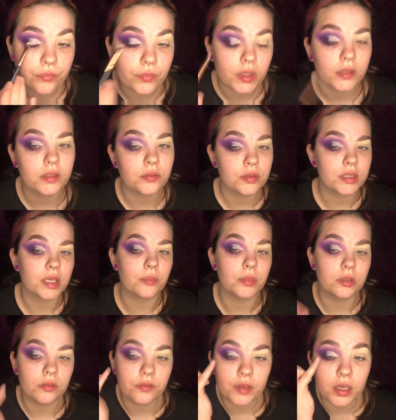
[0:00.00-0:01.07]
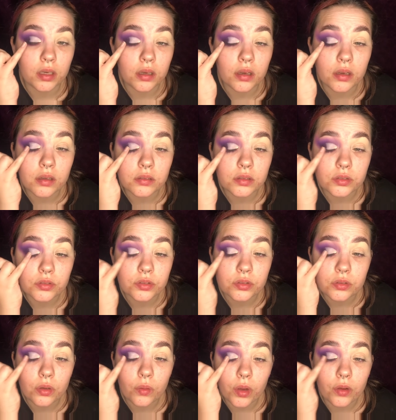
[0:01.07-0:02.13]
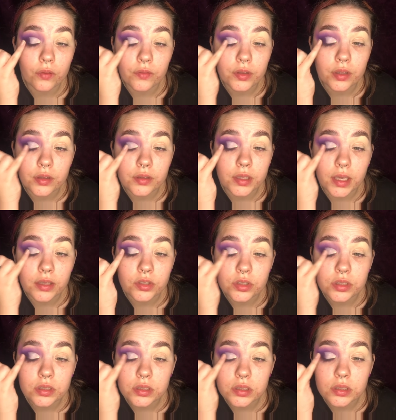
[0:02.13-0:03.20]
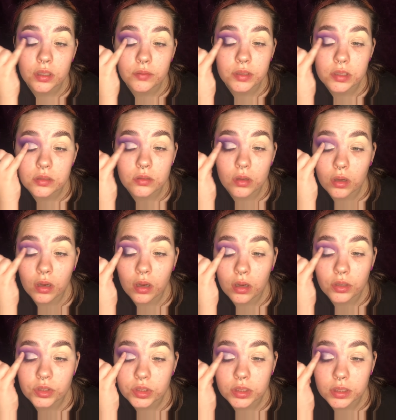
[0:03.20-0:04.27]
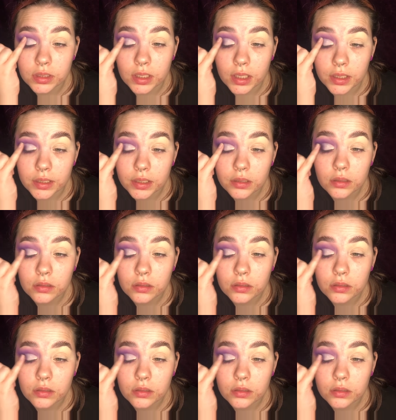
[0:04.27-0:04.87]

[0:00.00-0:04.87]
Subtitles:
Then I'm going to take my little finger and then just go over the edges so it's not a harsh line.